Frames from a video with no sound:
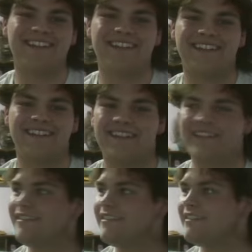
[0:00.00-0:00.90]
That
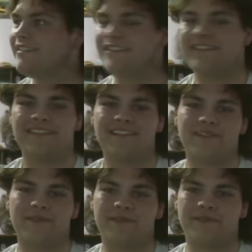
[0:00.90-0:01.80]
one.
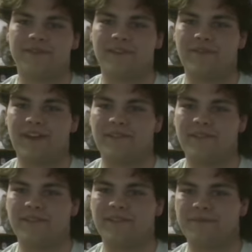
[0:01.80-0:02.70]
This one? The fan art?